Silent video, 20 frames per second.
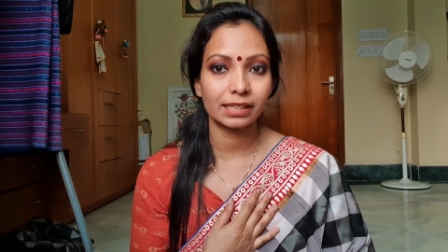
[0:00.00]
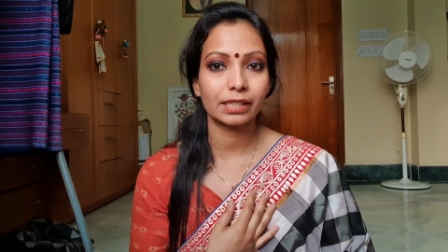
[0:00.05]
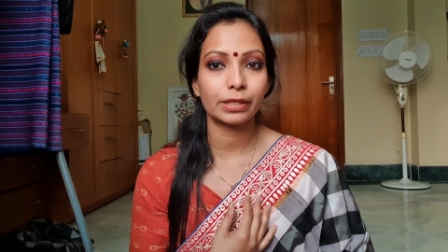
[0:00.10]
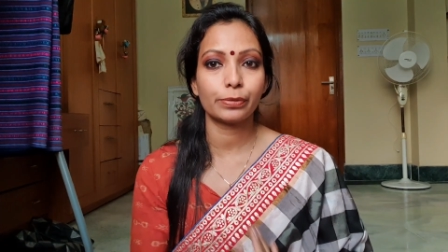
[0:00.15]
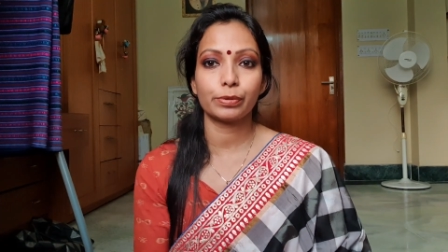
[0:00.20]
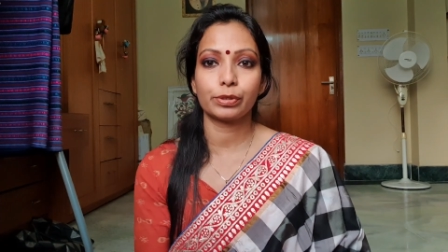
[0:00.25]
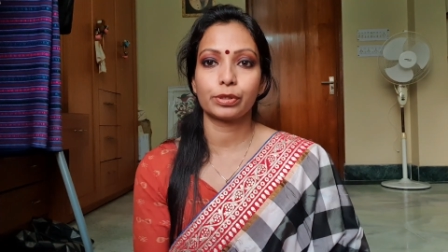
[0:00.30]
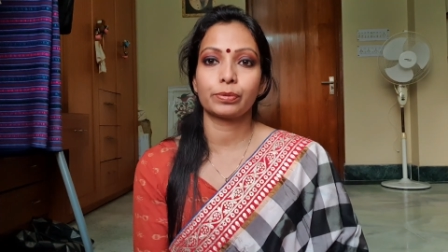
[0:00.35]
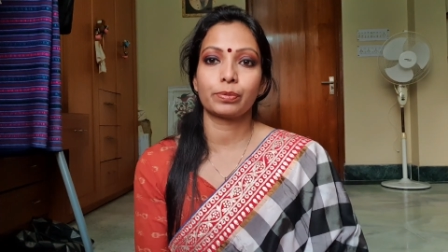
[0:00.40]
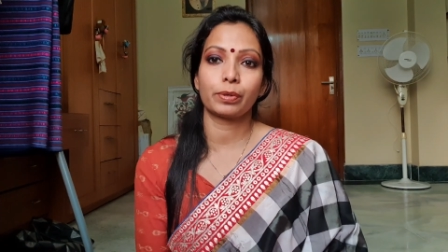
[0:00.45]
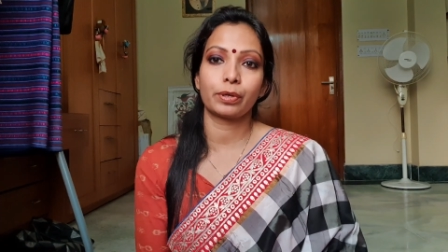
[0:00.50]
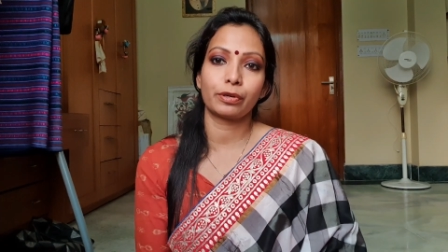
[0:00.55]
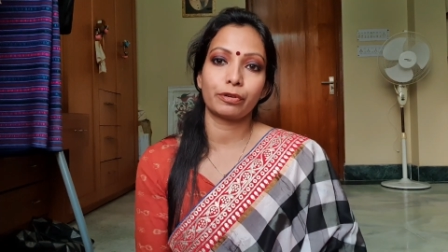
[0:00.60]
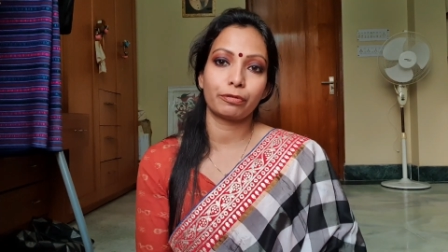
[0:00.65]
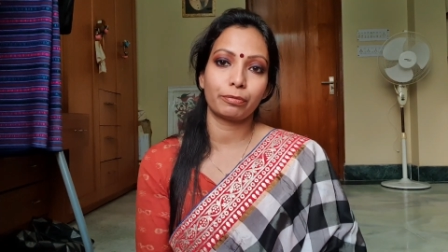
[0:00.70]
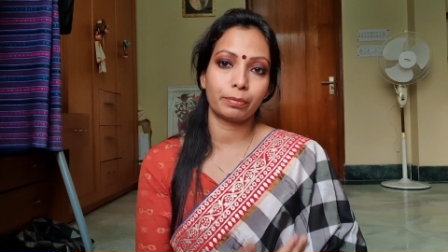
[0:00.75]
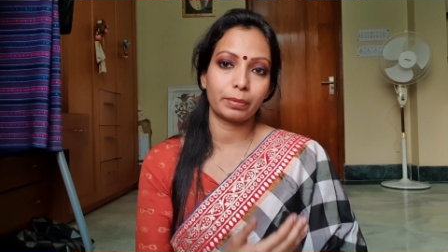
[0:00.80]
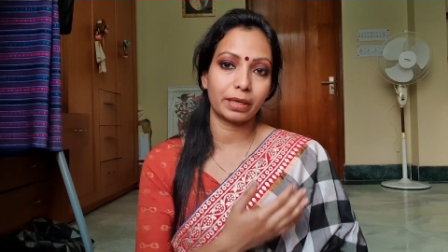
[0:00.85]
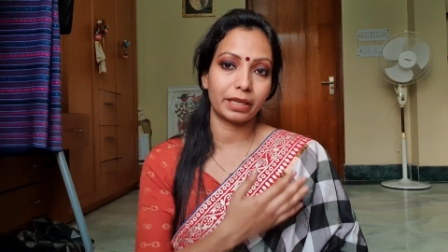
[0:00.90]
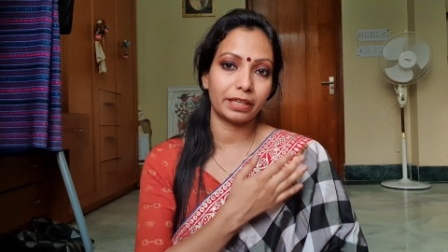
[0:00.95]
It is one
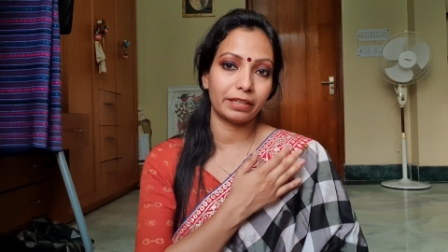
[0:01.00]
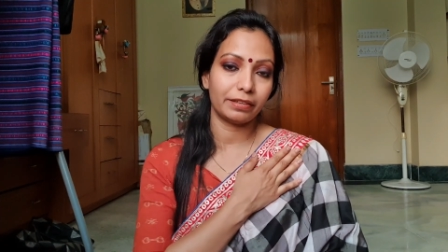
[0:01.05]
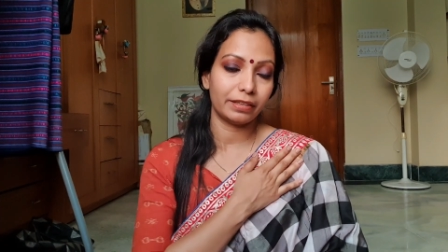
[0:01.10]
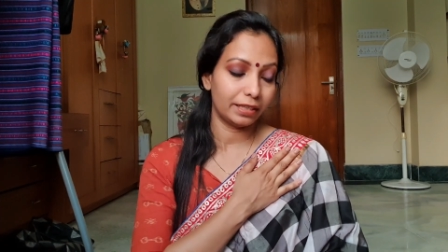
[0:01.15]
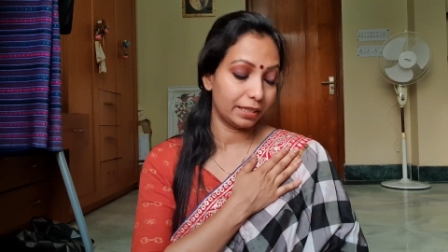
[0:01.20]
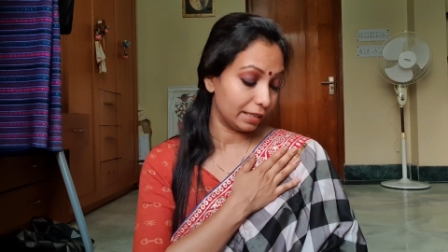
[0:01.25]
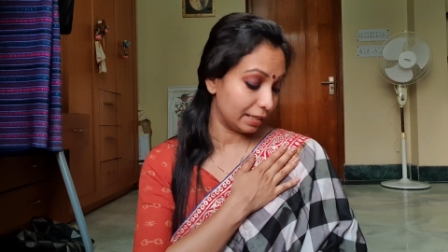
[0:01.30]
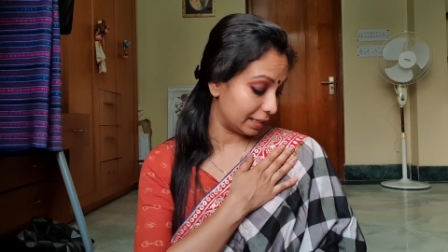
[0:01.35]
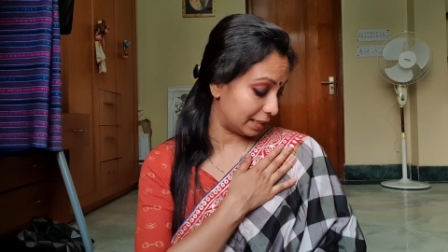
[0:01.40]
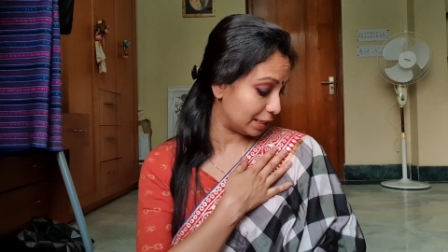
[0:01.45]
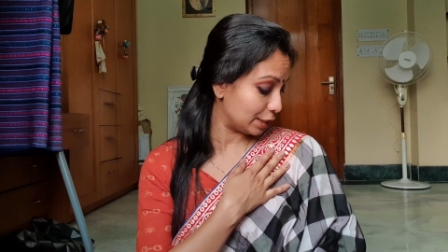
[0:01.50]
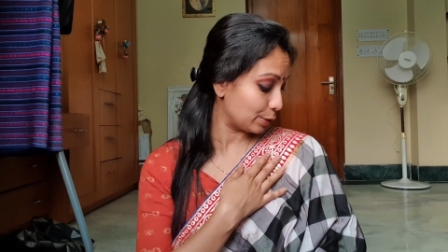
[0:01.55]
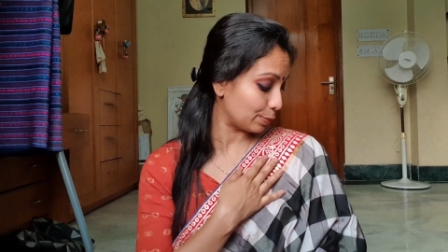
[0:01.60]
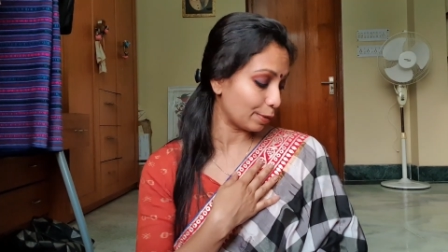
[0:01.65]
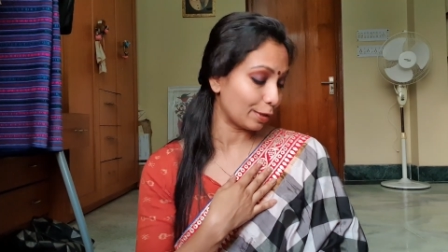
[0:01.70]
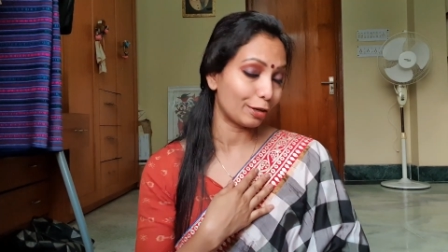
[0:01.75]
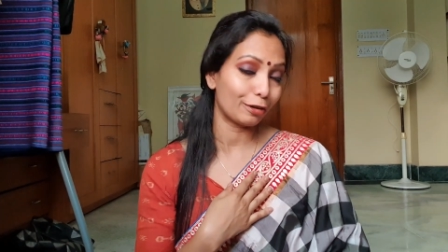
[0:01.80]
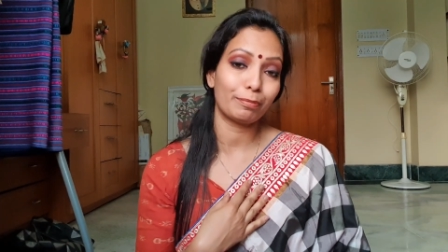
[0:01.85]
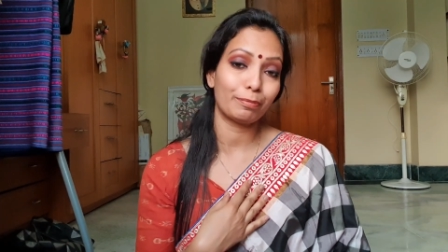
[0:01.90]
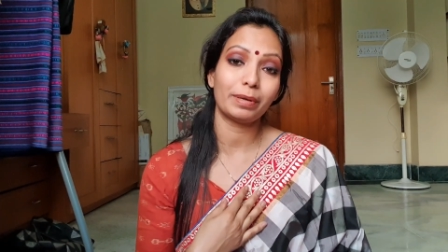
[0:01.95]
of
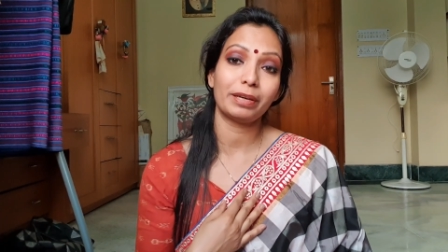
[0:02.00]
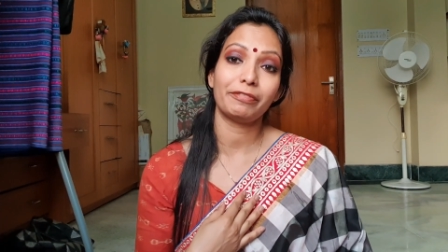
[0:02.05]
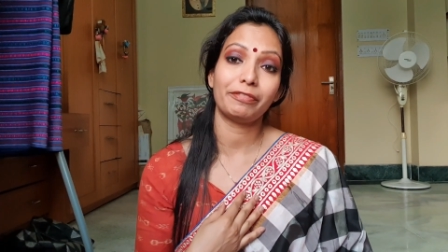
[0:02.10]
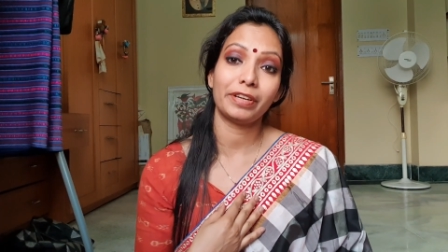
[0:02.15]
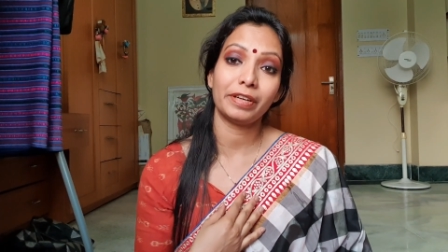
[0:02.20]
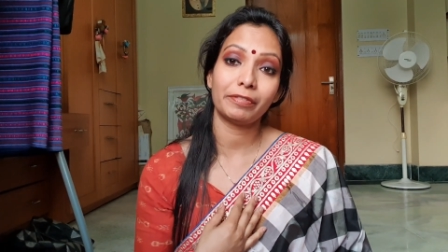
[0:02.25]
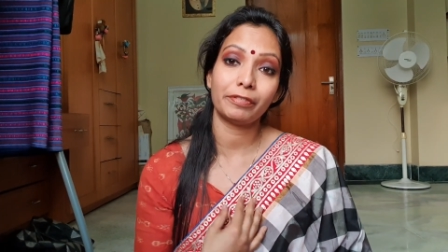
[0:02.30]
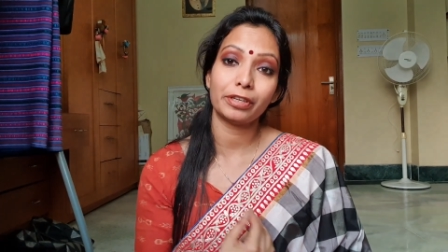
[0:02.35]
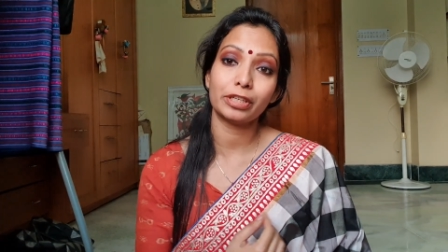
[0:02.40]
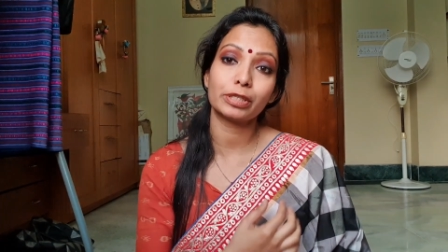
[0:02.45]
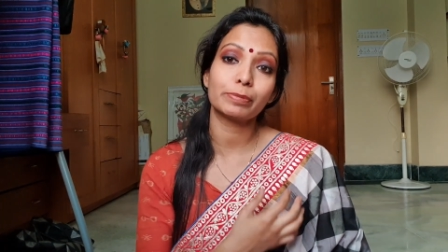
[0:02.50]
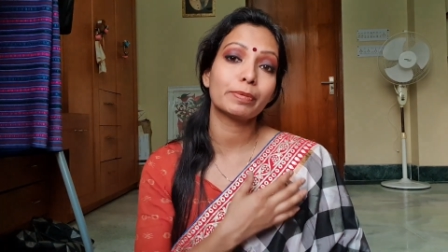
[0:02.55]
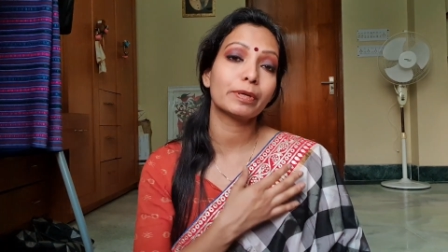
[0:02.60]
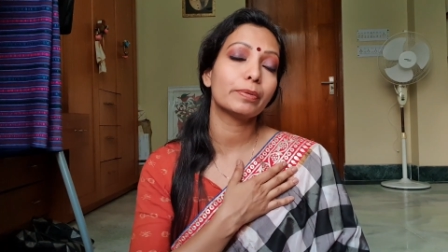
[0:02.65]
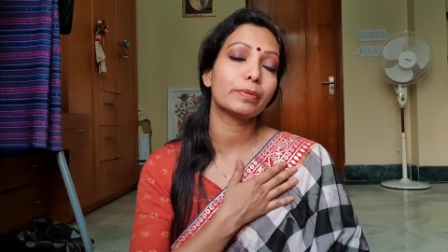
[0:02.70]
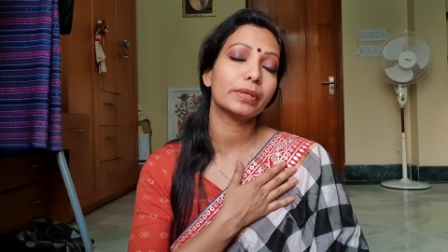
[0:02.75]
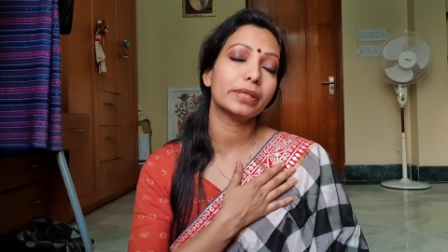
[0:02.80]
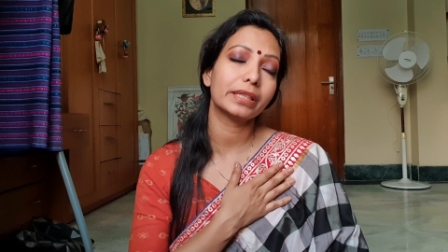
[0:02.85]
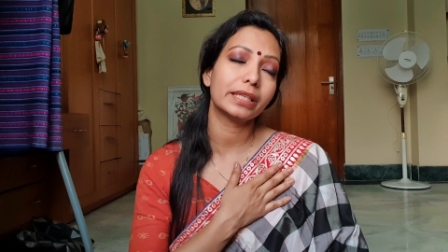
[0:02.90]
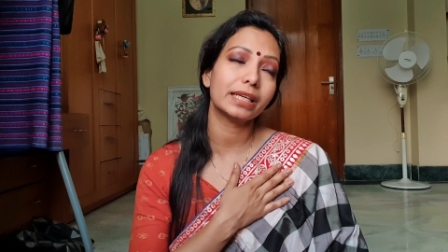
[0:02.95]
my favorites, but
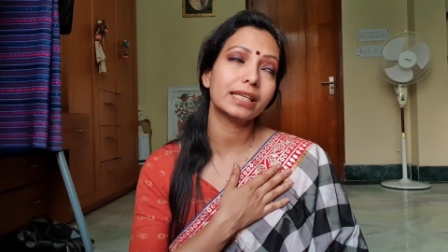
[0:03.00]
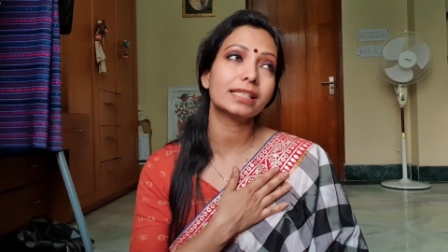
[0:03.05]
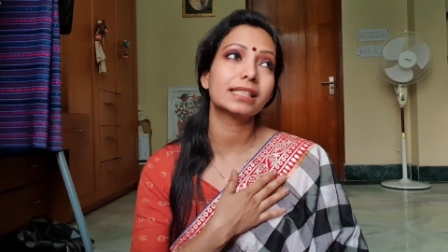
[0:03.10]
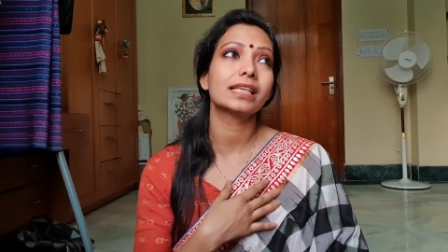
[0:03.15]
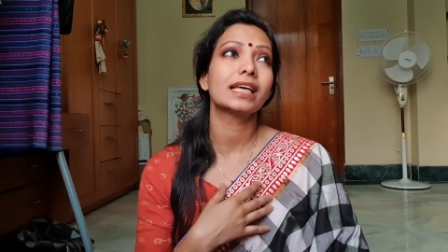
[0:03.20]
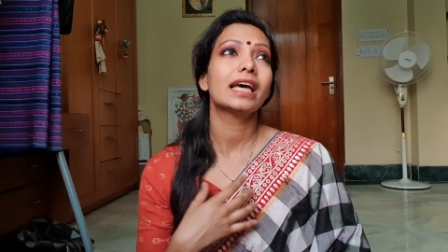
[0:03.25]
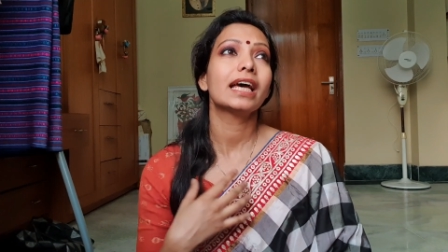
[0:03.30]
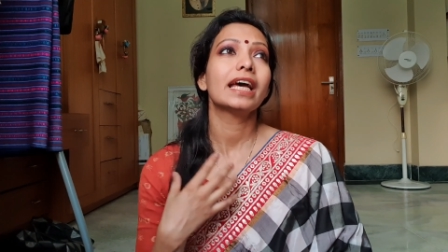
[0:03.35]
with this